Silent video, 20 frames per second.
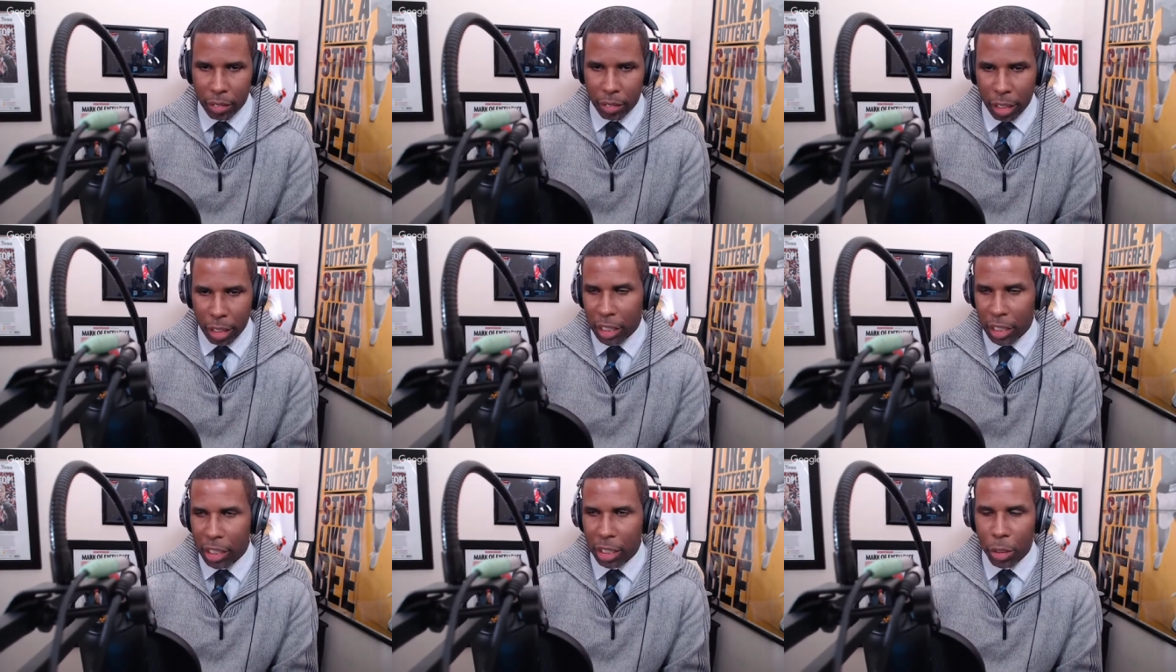
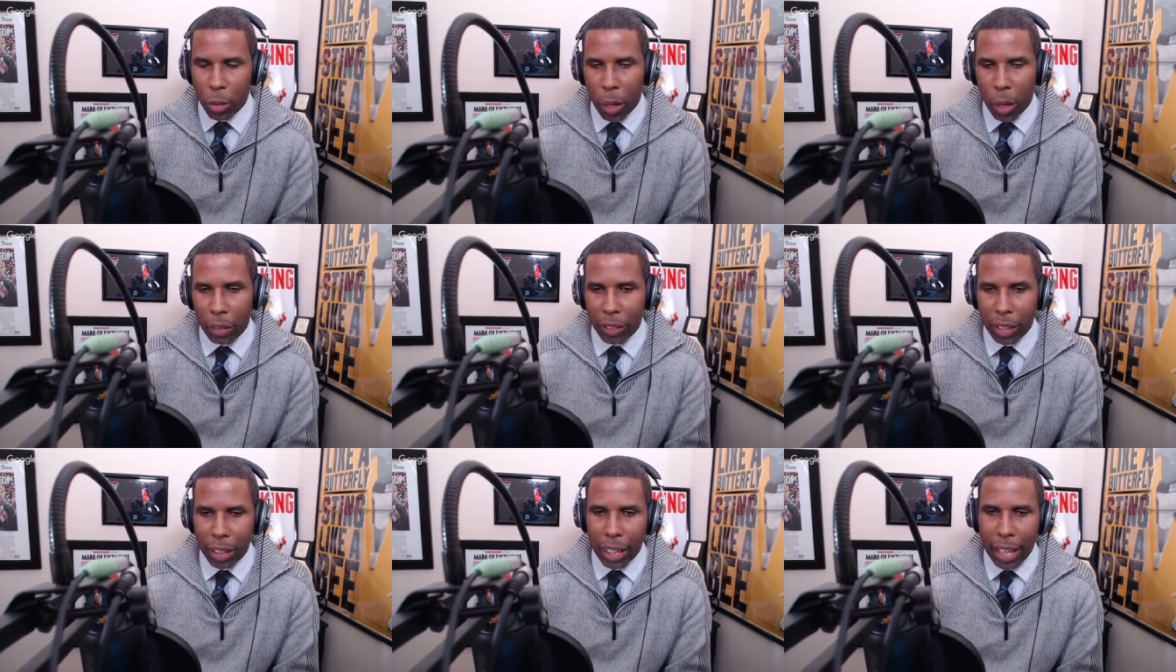They're just going
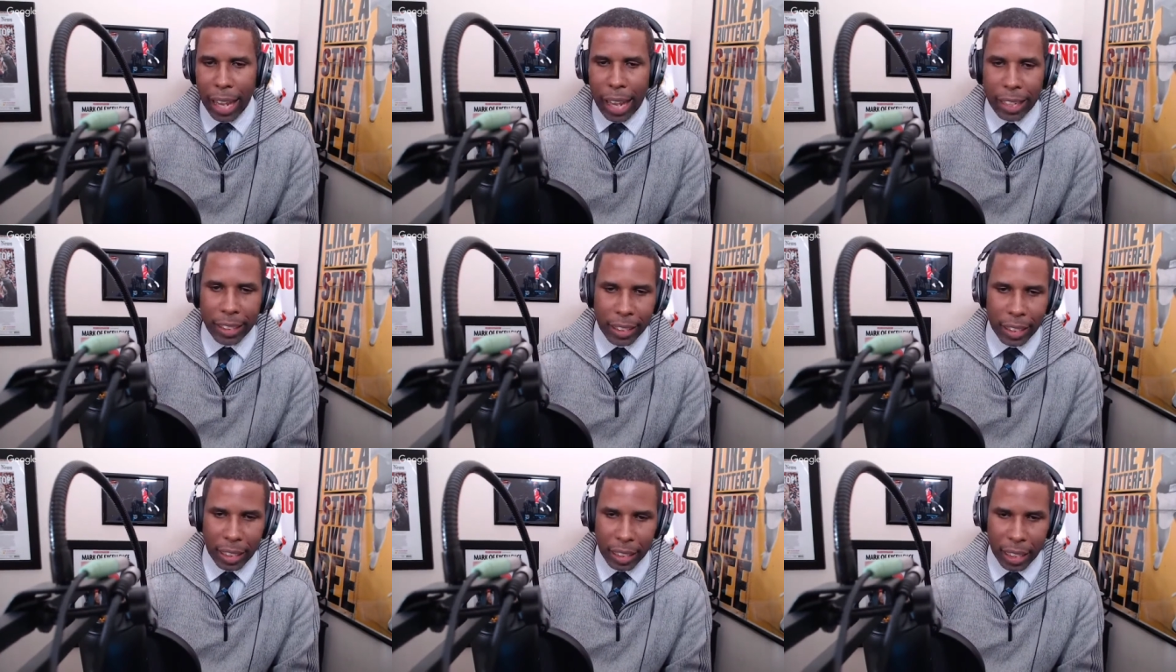out the
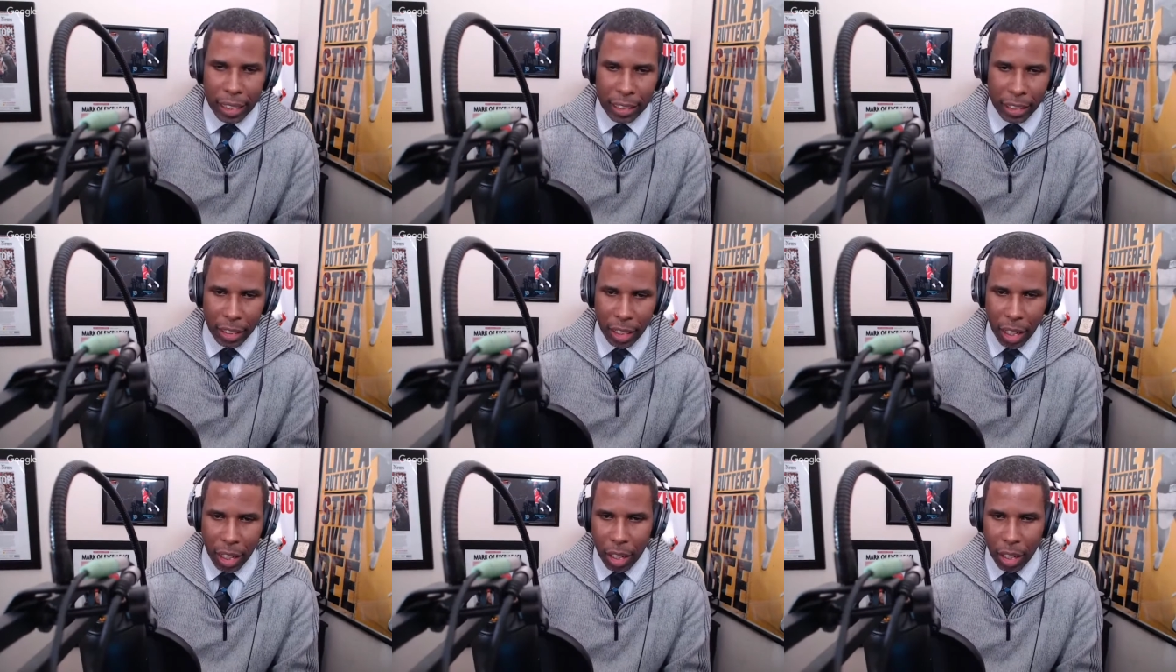last thing they
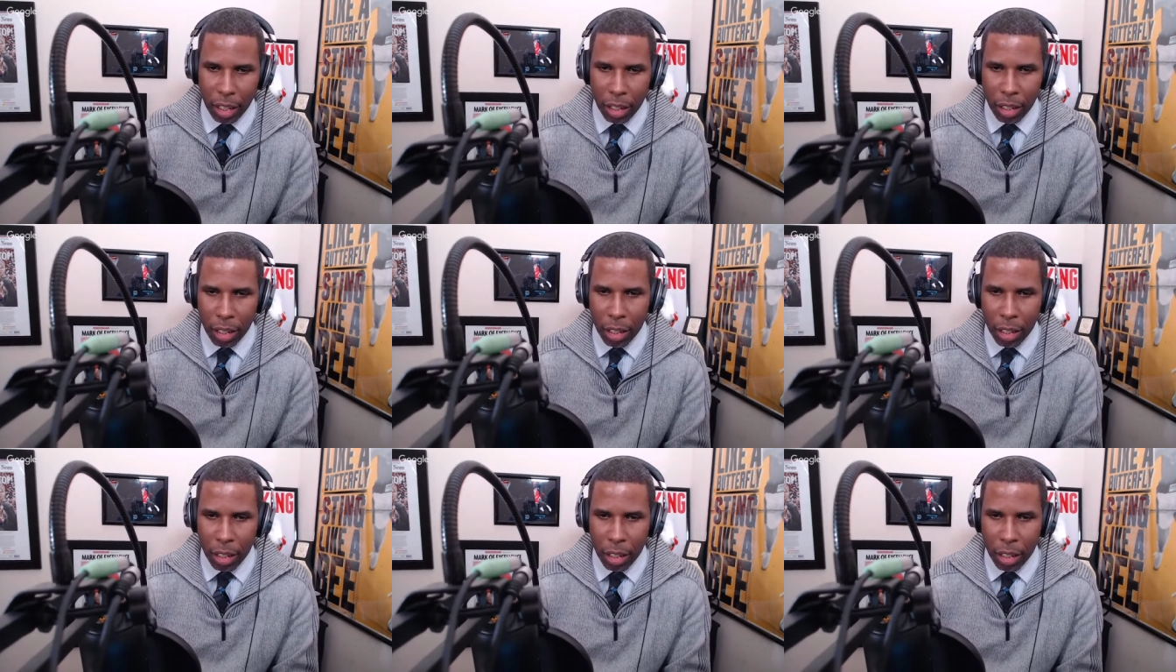saw.